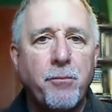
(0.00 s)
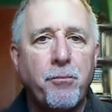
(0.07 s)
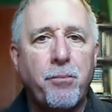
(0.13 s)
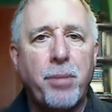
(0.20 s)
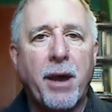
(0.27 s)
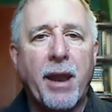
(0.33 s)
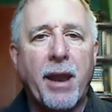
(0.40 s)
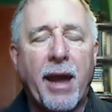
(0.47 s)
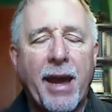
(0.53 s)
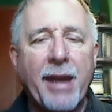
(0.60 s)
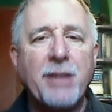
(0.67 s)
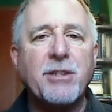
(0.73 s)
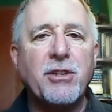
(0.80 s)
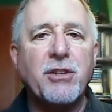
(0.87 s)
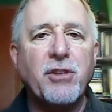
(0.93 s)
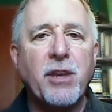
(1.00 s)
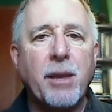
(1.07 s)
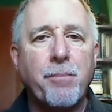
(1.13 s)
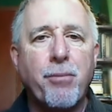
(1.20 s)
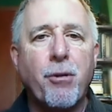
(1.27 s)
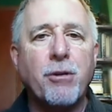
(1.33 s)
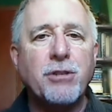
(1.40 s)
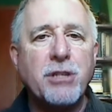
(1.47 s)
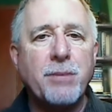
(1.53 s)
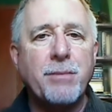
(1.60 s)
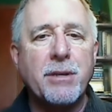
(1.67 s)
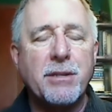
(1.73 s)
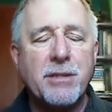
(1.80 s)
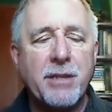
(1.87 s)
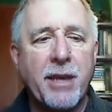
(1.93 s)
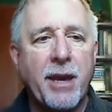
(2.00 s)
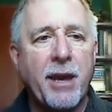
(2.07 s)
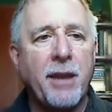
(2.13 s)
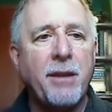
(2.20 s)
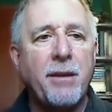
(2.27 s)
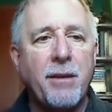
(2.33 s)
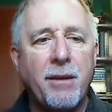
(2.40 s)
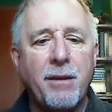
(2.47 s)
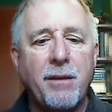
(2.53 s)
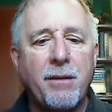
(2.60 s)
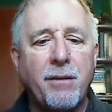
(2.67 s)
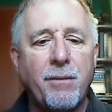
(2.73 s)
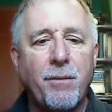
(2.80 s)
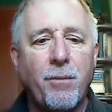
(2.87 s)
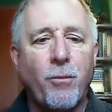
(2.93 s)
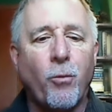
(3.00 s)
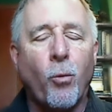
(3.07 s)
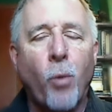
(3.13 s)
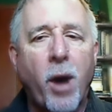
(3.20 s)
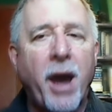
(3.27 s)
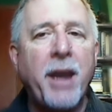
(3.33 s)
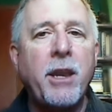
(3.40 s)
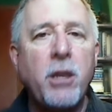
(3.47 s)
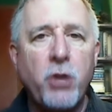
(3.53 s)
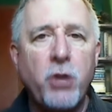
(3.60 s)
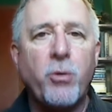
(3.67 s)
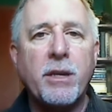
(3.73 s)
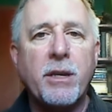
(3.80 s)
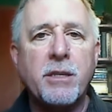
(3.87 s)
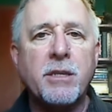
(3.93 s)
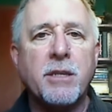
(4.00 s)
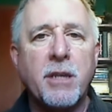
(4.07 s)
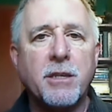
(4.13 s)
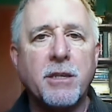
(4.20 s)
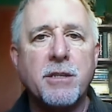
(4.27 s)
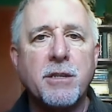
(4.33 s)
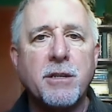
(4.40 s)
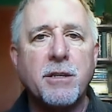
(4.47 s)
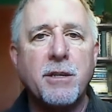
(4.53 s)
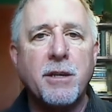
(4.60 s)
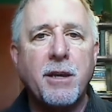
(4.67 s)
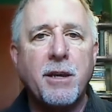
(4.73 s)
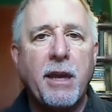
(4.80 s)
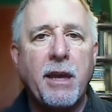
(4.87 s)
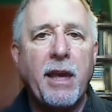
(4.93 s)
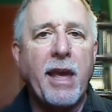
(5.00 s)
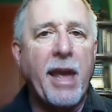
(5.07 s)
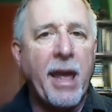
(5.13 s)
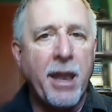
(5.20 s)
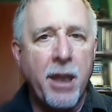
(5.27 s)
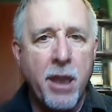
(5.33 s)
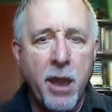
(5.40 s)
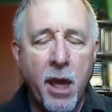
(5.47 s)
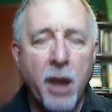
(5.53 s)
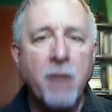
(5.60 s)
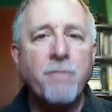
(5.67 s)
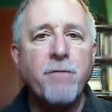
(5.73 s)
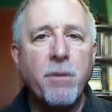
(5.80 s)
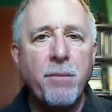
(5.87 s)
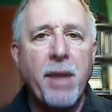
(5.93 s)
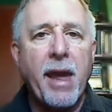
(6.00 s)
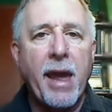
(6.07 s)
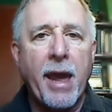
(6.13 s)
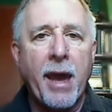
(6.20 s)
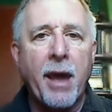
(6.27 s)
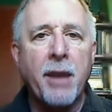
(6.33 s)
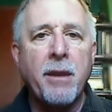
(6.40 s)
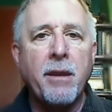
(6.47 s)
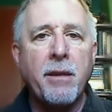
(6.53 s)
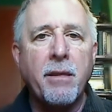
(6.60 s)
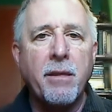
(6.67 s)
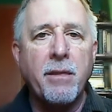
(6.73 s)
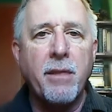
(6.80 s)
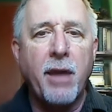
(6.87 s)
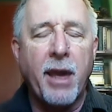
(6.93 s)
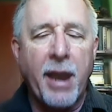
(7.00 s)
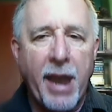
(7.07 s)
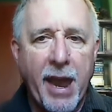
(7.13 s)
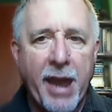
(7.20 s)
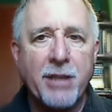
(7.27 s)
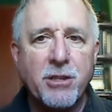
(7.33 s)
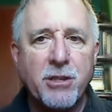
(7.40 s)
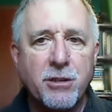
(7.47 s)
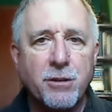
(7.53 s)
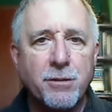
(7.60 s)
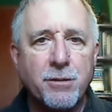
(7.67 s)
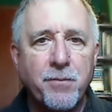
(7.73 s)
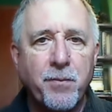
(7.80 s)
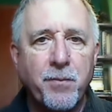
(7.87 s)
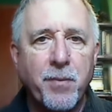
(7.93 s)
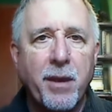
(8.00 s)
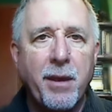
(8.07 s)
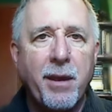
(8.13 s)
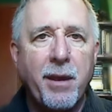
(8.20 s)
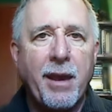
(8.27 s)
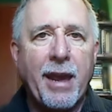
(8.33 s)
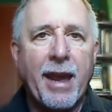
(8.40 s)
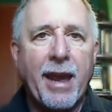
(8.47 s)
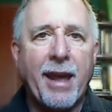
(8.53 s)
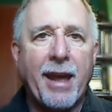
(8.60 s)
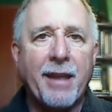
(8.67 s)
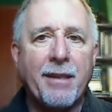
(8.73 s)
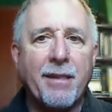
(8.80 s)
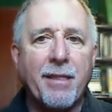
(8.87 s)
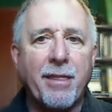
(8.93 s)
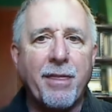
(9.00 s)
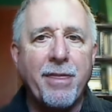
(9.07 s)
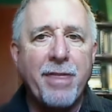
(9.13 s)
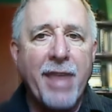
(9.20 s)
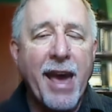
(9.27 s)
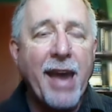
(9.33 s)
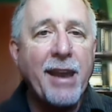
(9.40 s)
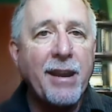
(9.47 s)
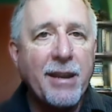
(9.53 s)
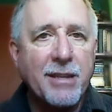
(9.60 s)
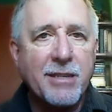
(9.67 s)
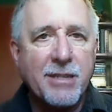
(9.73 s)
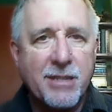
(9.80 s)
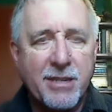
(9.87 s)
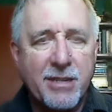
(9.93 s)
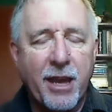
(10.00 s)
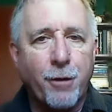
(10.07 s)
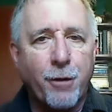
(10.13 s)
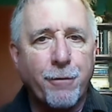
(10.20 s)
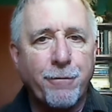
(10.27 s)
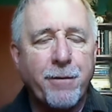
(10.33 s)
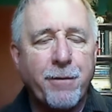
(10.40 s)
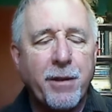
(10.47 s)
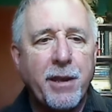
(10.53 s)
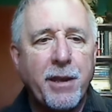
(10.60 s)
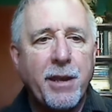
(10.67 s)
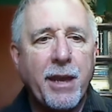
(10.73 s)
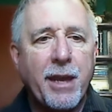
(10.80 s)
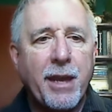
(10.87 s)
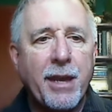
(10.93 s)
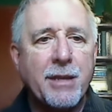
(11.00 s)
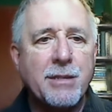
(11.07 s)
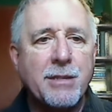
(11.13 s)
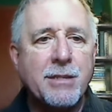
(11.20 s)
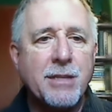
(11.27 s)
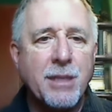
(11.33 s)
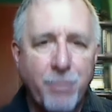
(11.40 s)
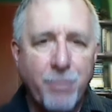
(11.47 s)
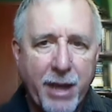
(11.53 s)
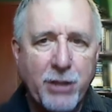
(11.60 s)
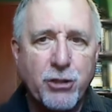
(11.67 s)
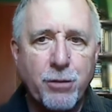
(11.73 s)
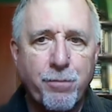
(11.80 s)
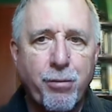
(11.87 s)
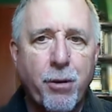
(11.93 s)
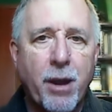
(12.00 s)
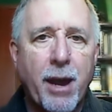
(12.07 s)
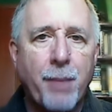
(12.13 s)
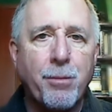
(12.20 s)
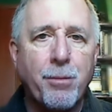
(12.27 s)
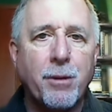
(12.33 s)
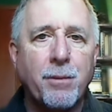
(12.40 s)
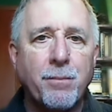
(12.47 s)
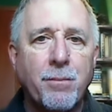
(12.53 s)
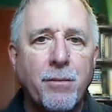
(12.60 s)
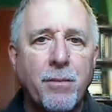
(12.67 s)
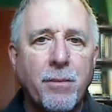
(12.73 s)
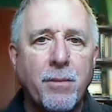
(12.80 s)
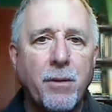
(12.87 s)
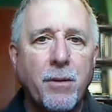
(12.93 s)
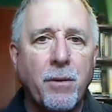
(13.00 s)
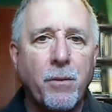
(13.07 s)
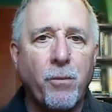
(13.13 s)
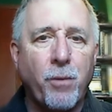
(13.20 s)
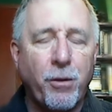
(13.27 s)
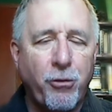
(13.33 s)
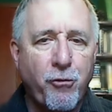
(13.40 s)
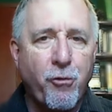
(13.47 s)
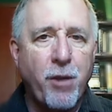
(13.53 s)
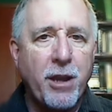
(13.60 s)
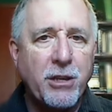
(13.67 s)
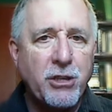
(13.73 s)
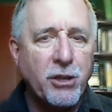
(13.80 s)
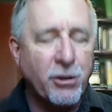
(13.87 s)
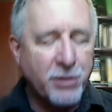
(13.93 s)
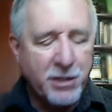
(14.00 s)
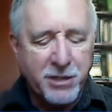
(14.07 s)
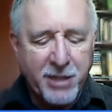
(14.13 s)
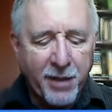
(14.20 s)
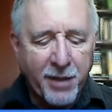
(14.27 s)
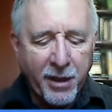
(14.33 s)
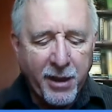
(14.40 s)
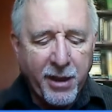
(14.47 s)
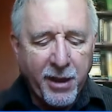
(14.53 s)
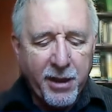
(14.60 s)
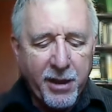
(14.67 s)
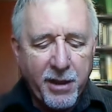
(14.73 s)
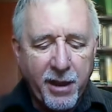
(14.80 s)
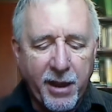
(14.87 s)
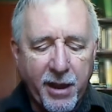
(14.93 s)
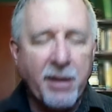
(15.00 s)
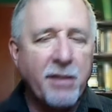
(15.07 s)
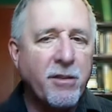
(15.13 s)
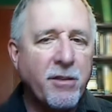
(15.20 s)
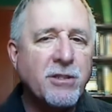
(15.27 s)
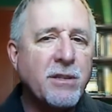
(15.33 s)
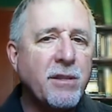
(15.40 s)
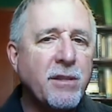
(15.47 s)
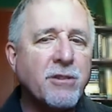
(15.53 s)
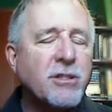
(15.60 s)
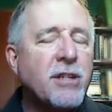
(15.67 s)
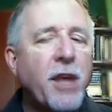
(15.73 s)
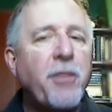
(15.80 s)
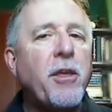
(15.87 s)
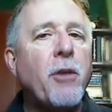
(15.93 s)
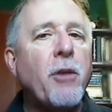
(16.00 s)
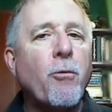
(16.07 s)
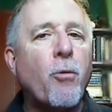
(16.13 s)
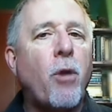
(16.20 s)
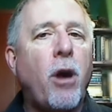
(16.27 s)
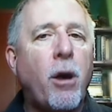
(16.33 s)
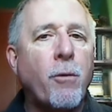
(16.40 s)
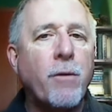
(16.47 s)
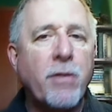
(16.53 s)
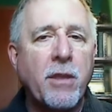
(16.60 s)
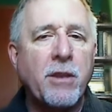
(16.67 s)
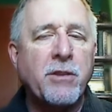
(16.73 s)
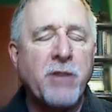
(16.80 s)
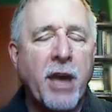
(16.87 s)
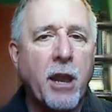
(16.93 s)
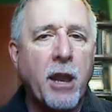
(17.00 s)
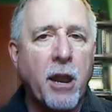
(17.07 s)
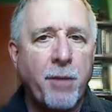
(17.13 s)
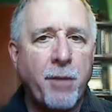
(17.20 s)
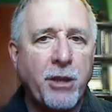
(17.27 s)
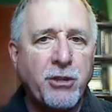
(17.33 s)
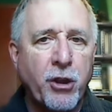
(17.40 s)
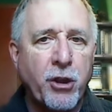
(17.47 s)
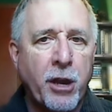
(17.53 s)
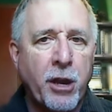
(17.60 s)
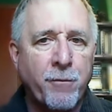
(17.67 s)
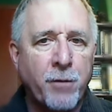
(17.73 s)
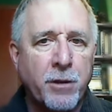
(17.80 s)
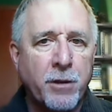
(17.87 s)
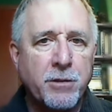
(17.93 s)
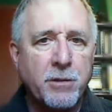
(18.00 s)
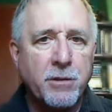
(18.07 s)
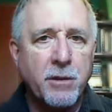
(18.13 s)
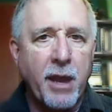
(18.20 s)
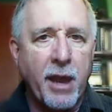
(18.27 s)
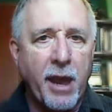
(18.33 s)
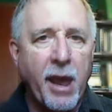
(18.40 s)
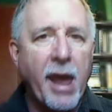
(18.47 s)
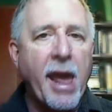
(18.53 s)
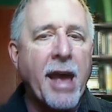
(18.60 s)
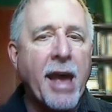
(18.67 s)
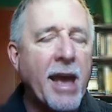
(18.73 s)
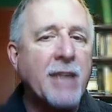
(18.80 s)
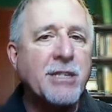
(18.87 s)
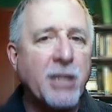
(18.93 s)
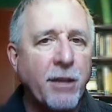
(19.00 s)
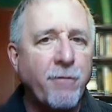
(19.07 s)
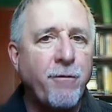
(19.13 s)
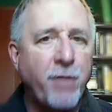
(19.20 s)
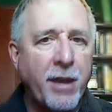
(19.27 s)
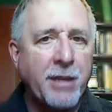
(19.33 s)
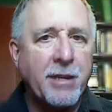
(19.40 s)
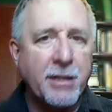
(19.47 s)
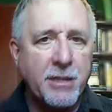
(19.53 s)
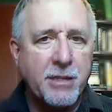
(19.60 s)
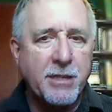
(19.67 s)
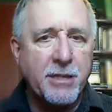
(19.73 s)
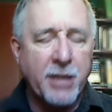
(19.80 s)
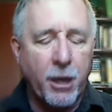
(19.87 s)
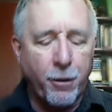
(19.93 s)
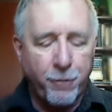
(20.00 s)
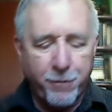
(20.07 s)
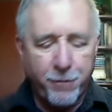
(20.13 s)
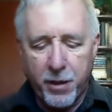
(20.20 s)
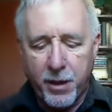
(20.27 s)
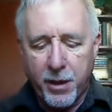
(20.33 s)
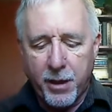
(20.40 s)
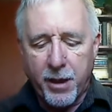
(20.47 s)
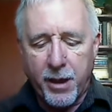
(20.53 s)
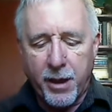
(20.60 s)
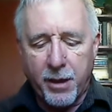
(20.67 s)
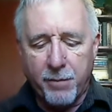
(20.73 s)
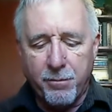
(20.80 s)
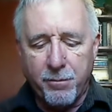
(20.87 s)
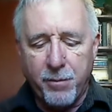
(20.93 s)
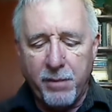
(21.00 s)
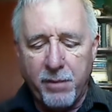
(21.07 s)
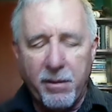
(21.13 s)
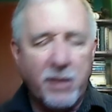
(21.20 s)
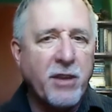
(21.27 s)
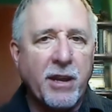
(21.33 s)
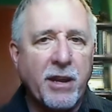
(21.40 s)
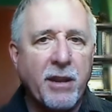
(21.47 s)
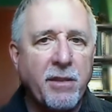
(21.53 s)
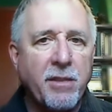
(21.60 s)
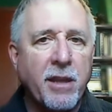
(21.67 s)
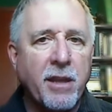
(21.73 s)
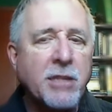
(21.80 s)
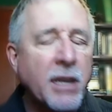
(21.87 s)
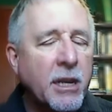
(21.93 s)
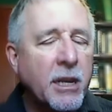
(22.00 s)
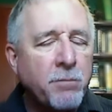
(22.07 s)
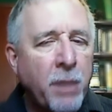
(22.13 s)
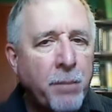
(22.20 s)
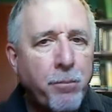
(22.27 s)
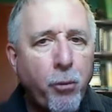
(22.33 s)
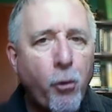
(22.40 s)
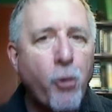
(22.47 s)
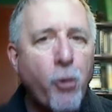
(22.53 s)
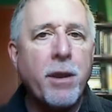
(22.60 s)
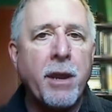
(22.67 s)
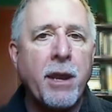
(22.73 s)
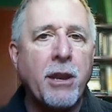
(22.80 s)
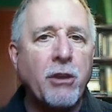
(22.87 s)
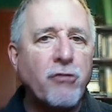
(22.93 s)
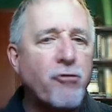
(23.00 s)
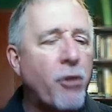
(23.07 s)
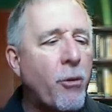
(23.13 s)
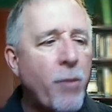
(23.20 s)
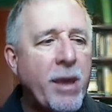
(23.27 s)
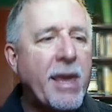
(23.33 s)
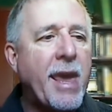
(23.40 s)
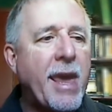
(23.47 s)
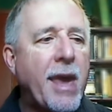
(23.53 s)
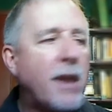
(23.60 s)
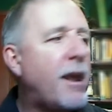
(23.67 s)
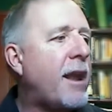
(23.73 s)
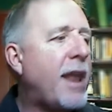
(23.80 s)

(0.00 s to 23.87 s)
But I essentially approached them and said, why do you exist? And none of them had an answer. And that in itself is the major problem with trade shows. It's not, and there's nothing wrong with the Design Automation Conference as an event itself. It's an important industry. We cannot